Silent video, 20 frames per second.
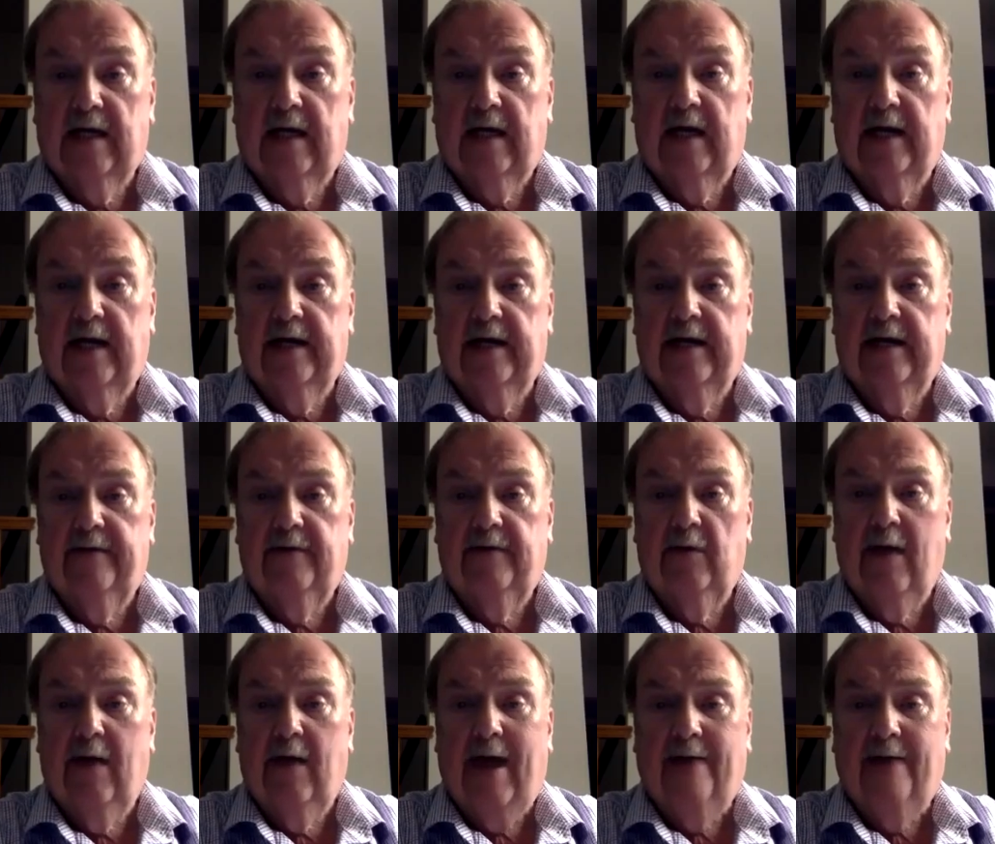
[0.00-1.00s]
if
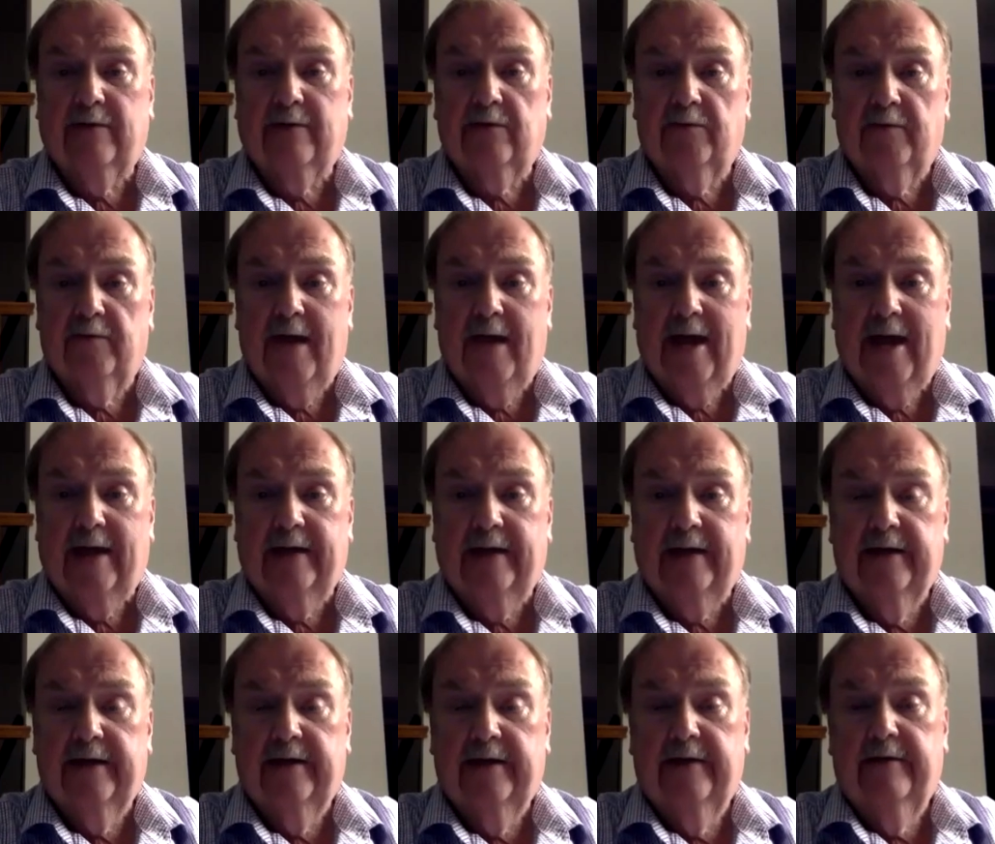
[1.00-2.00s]
you haven't read
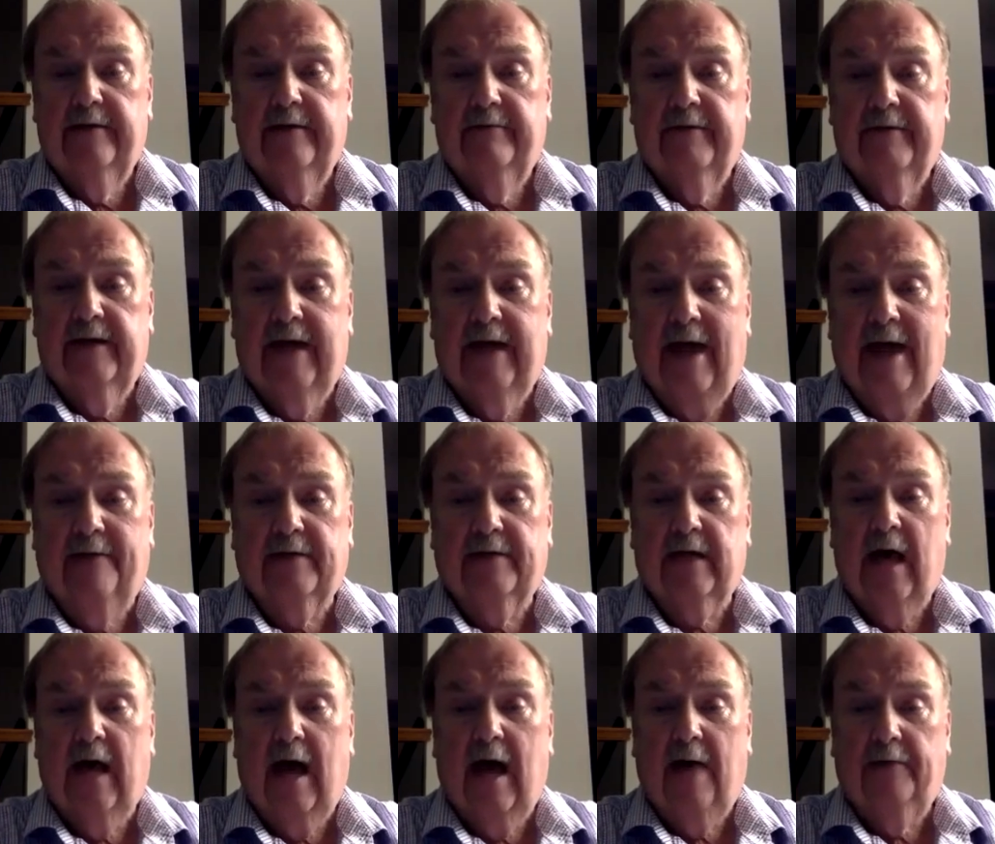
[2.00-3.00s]
but have a
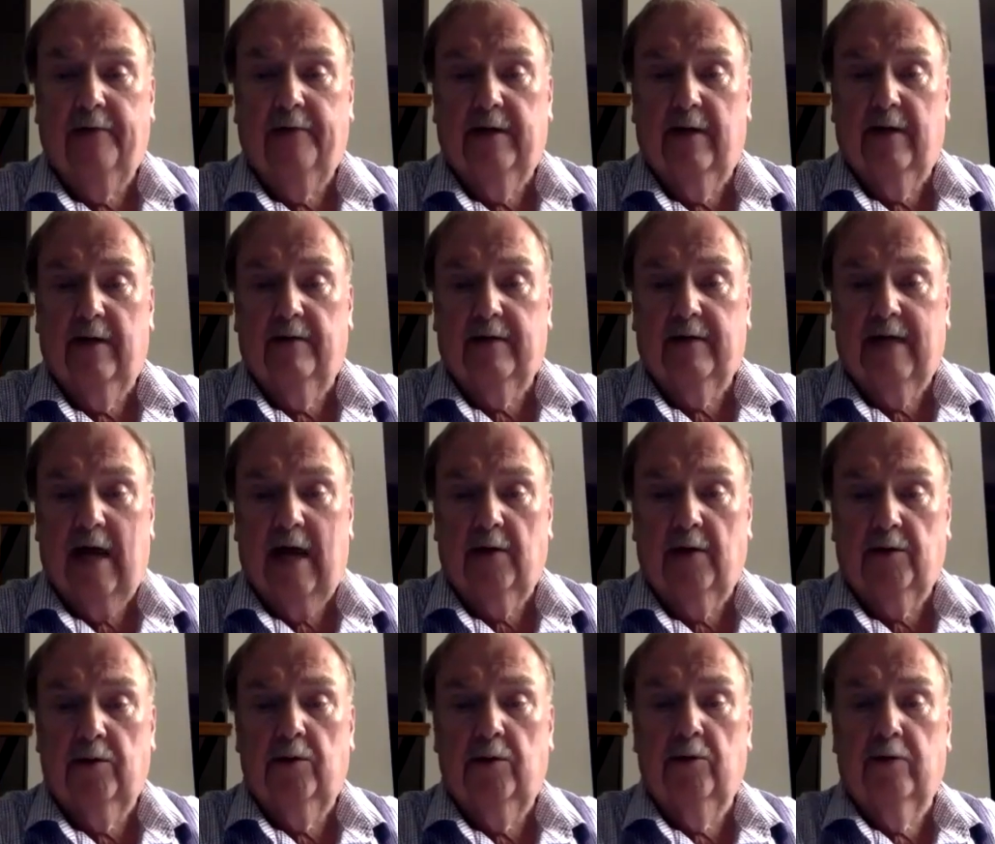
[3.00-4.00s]
copy of
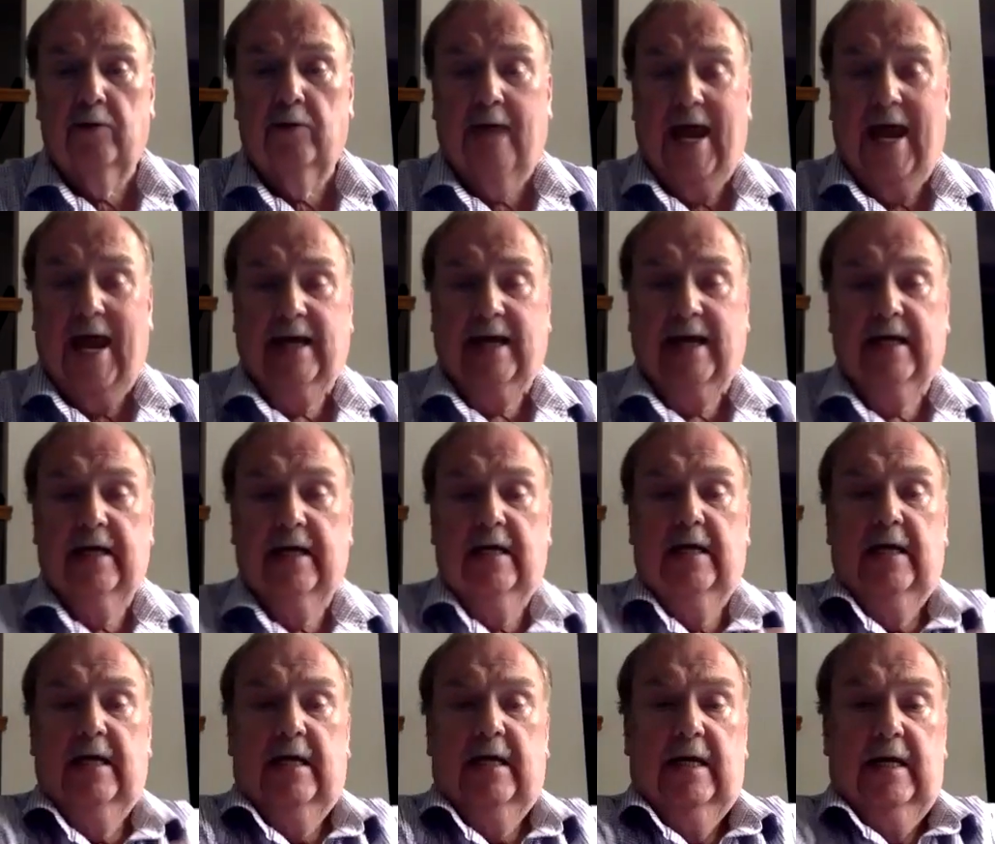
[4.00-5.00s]
Cloud Cuckoo Land,
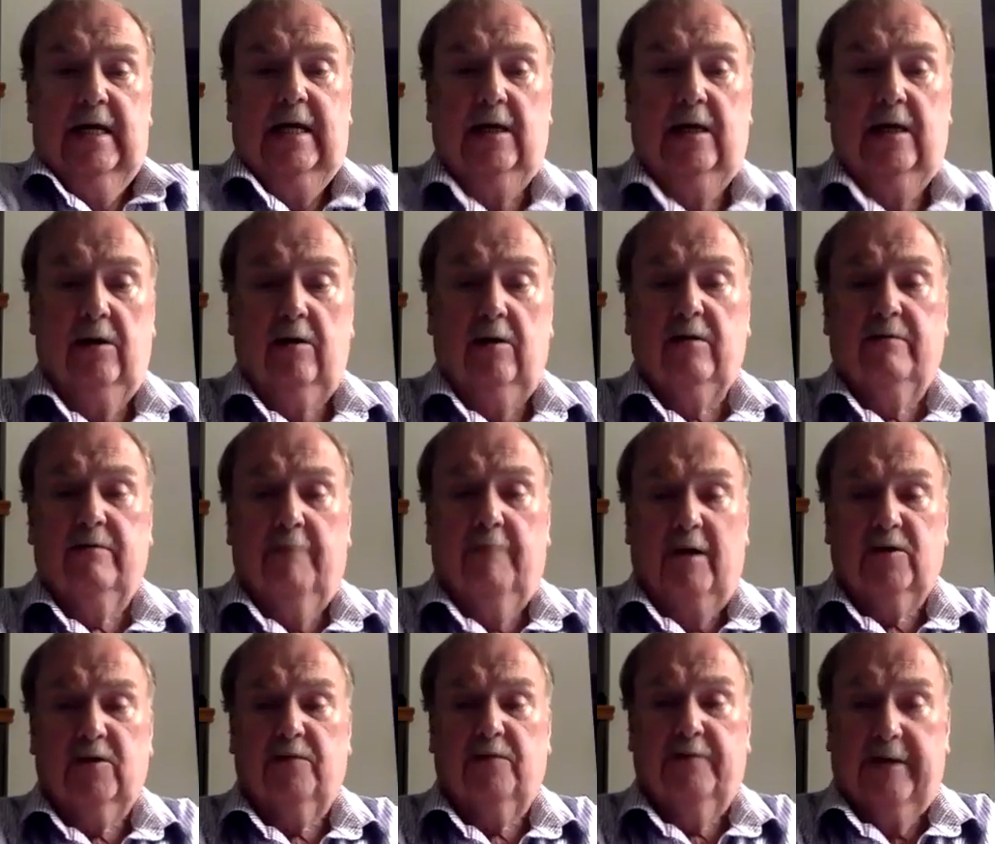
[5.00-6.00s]
it looks
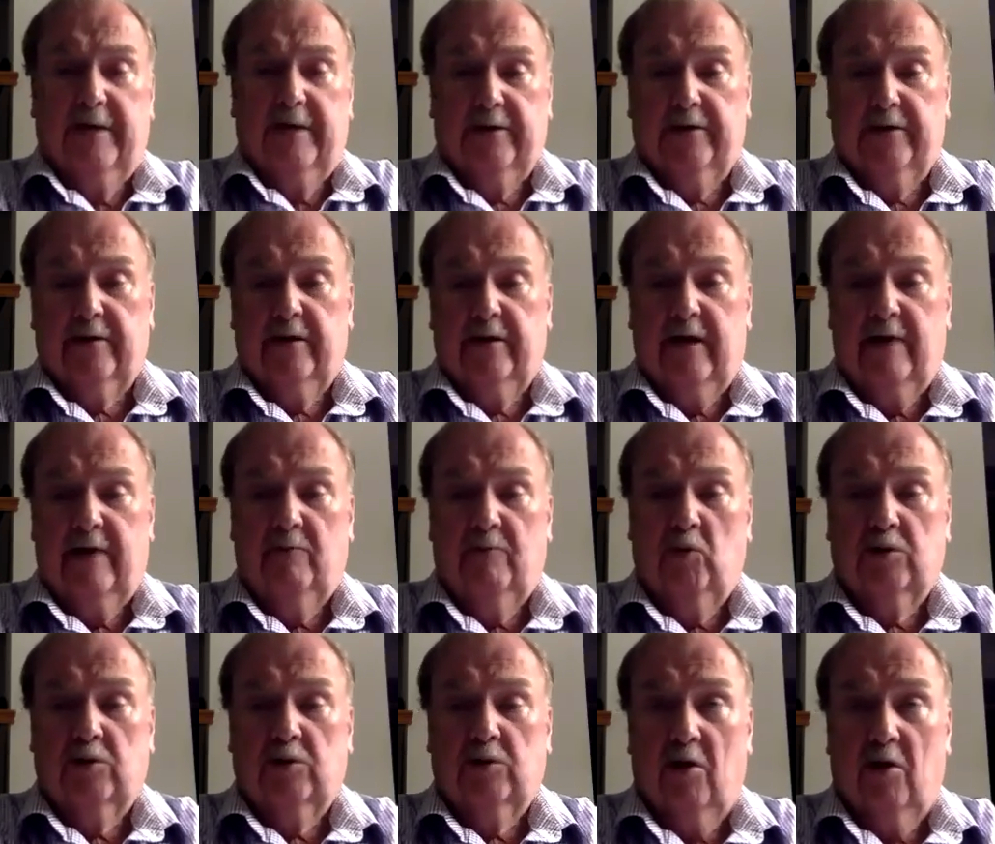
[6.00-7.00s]
much bigger and
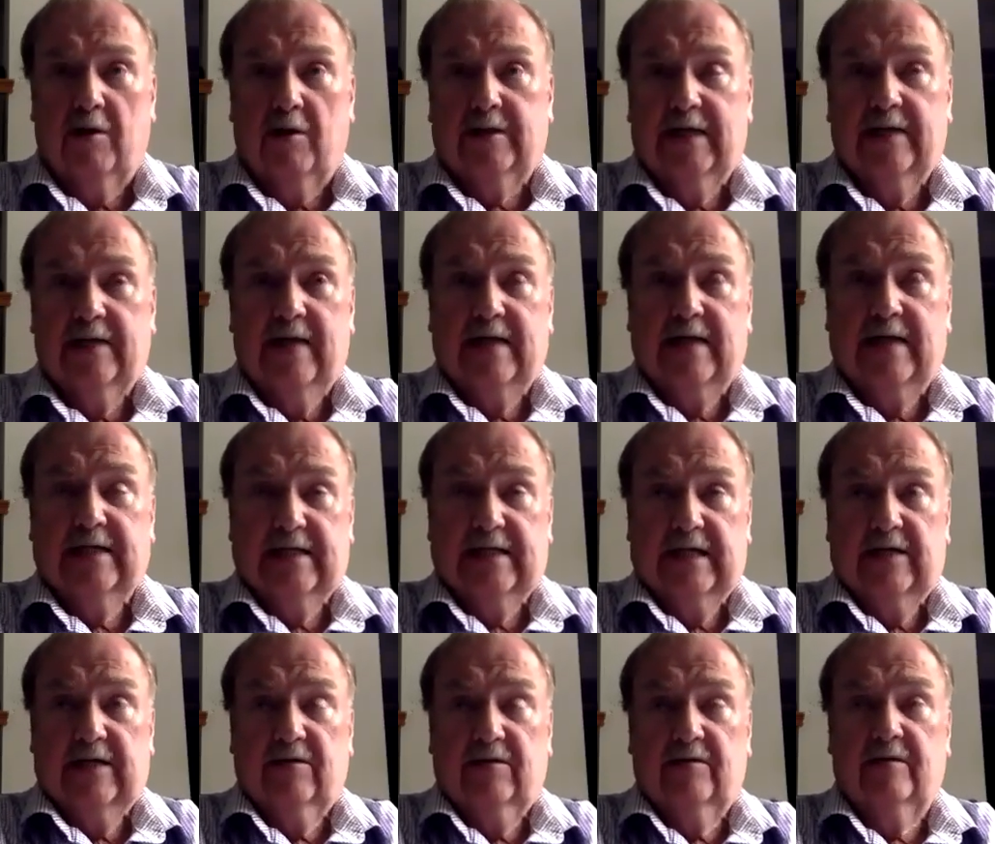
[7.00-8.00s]
more daunting than it
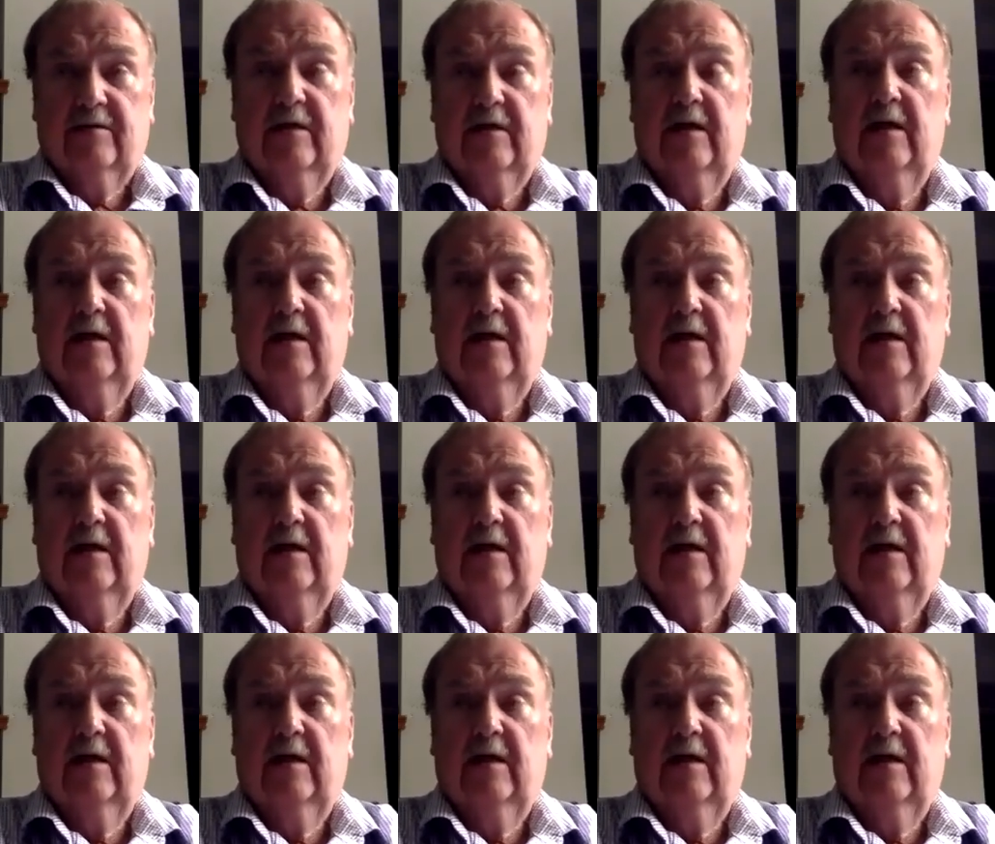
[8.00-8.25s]
is.